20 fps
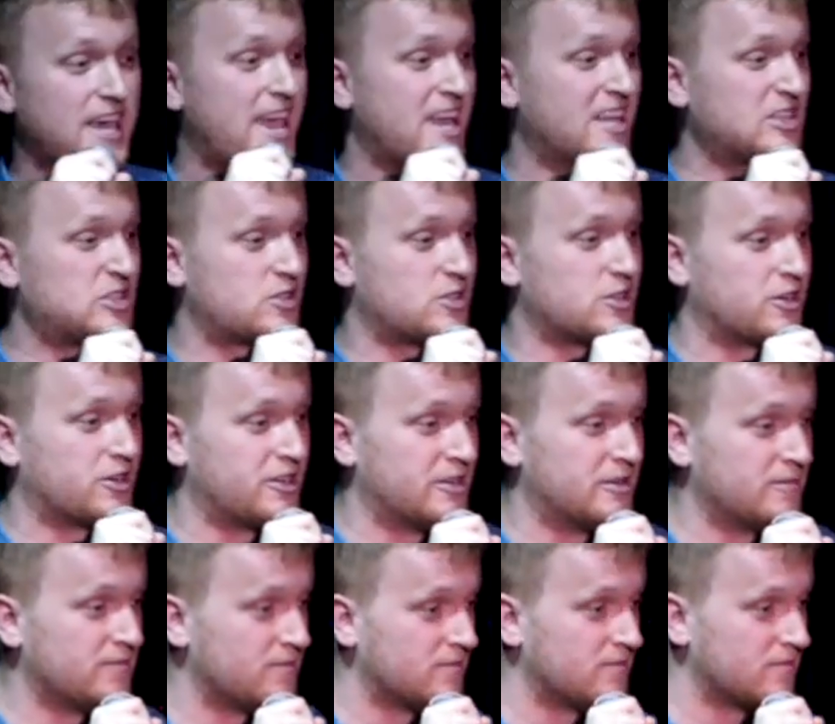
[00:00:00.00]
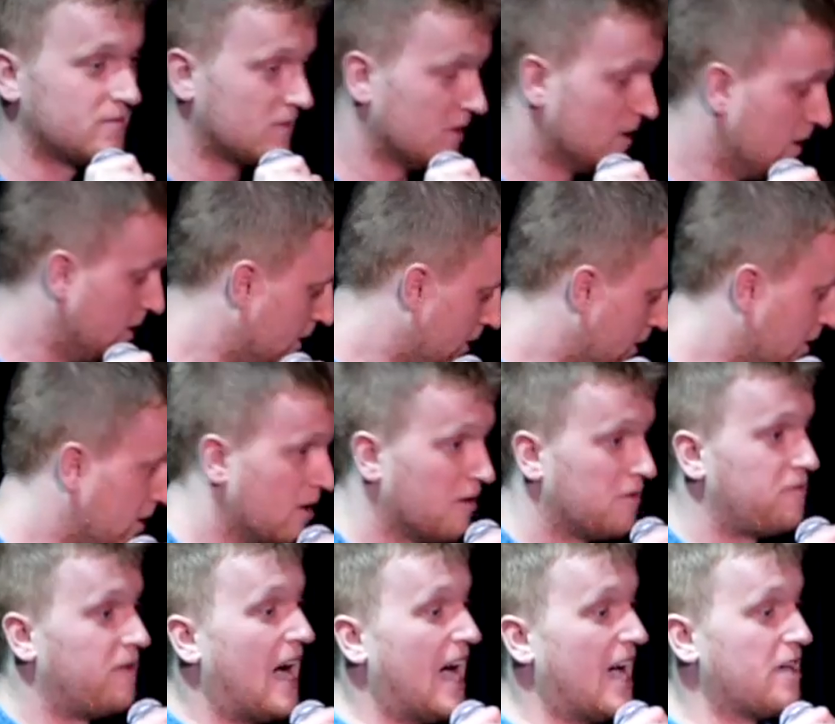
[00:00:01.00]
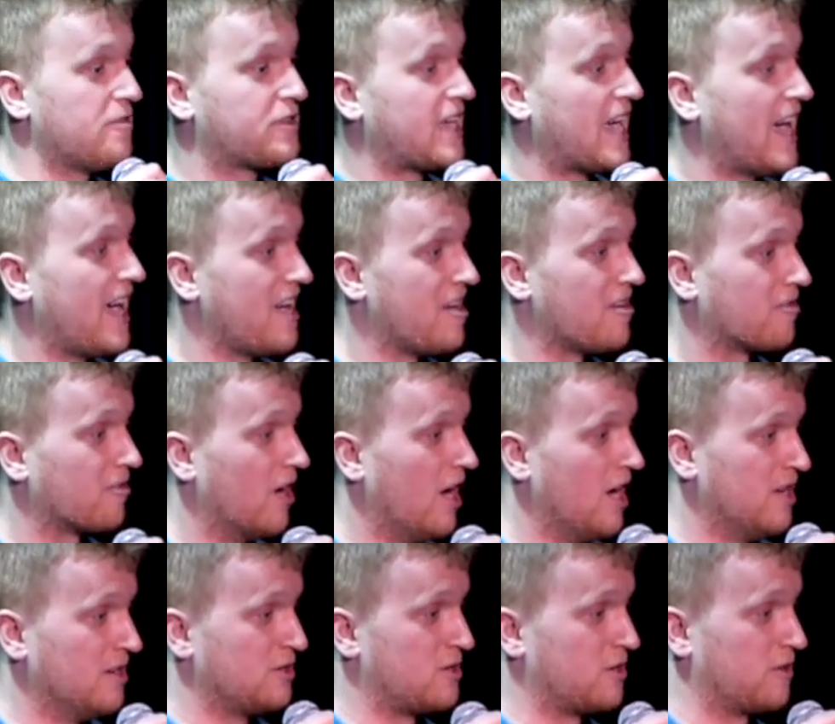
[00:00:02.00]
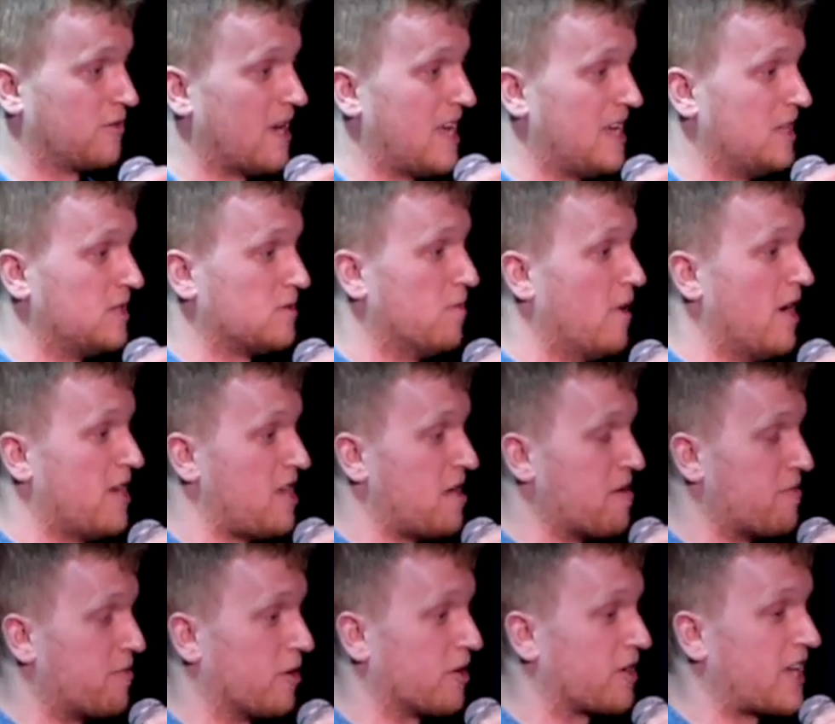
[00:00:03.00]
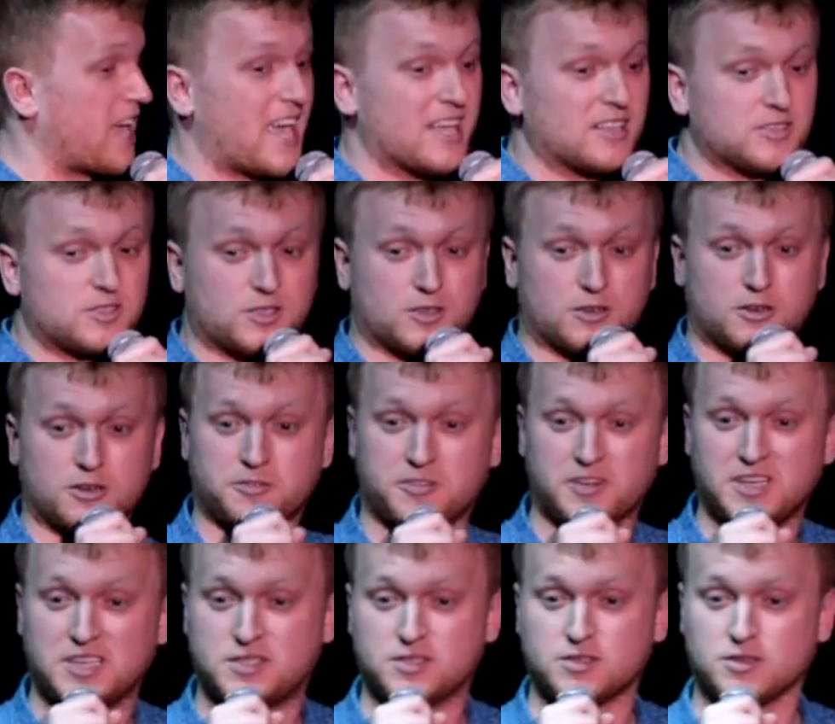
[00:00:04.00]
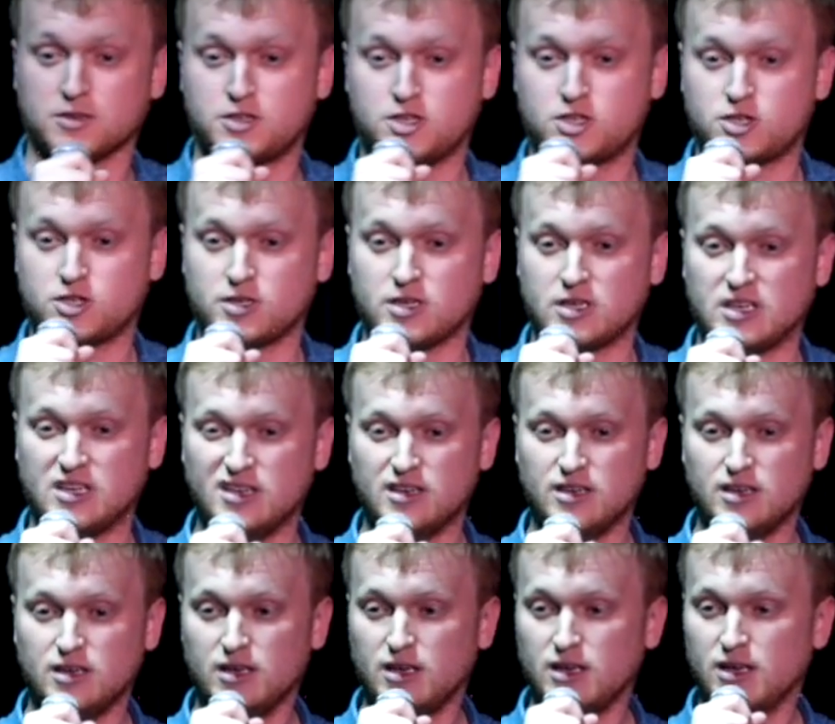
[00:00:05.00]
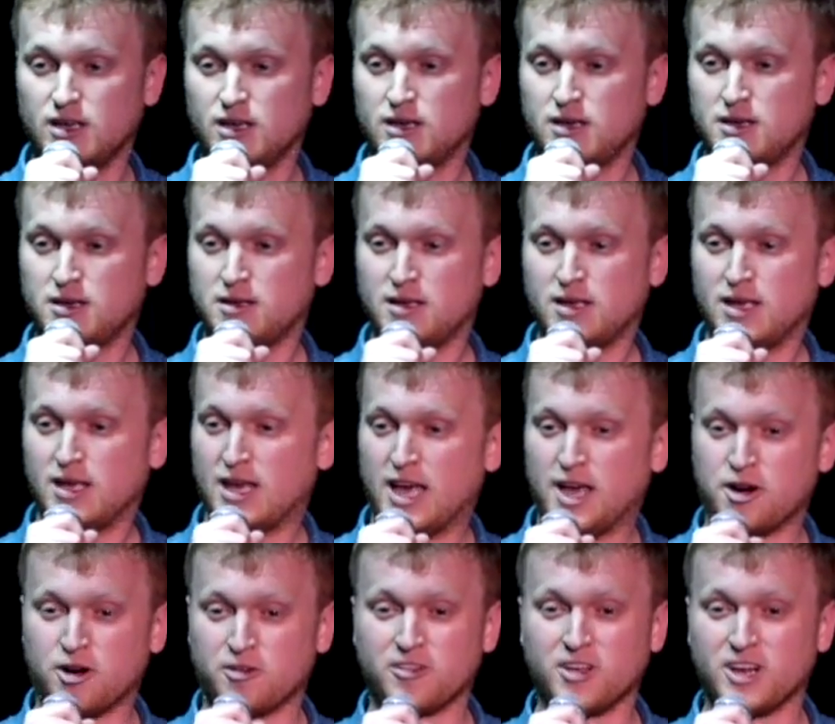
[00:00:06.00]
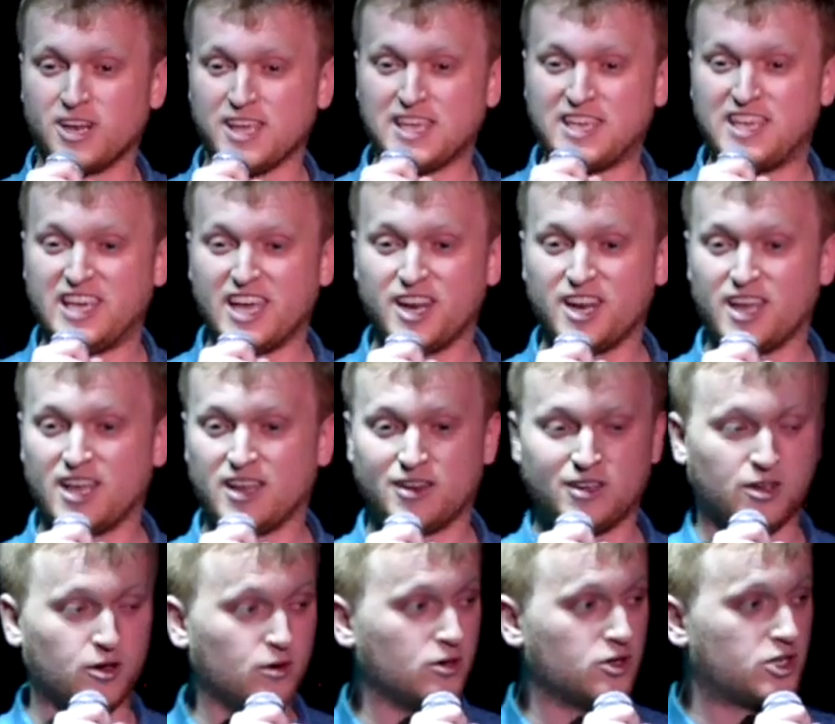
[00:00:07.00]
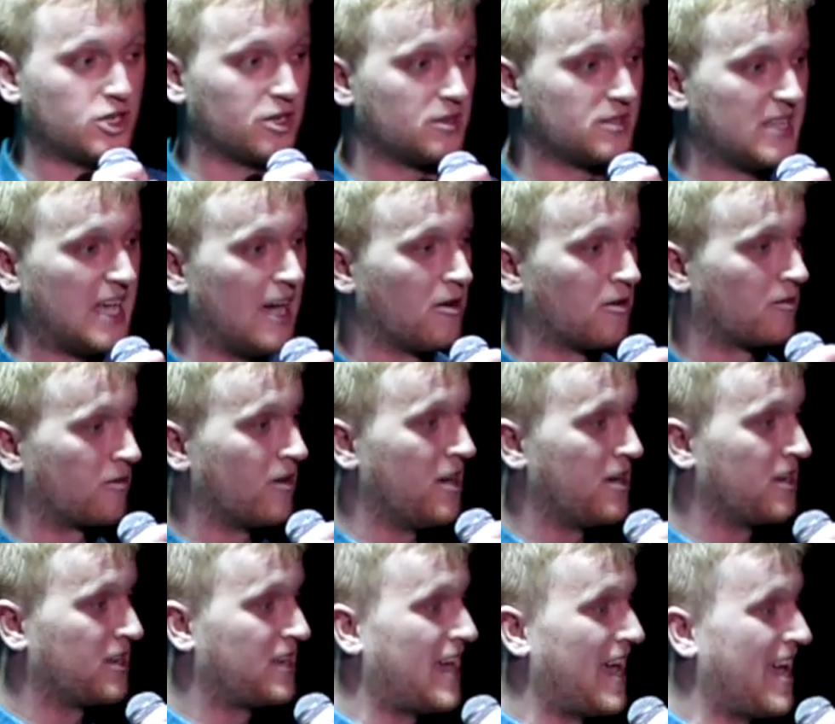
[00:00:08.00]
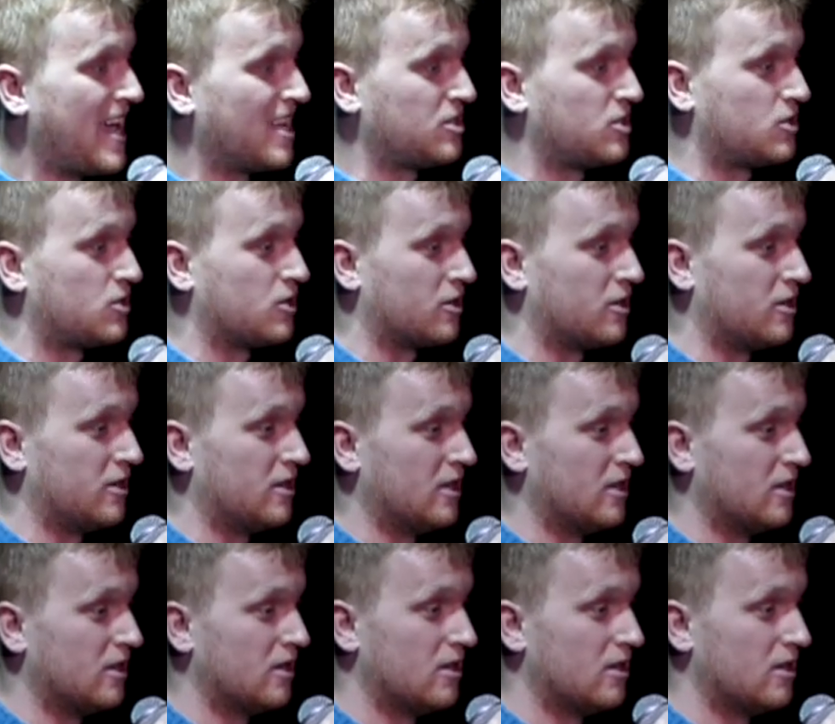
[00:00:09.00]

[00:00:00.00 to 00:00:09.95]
Cancer. 5K run to raise money for cancer research. I don't really get it. Hoosiers outrun cancer.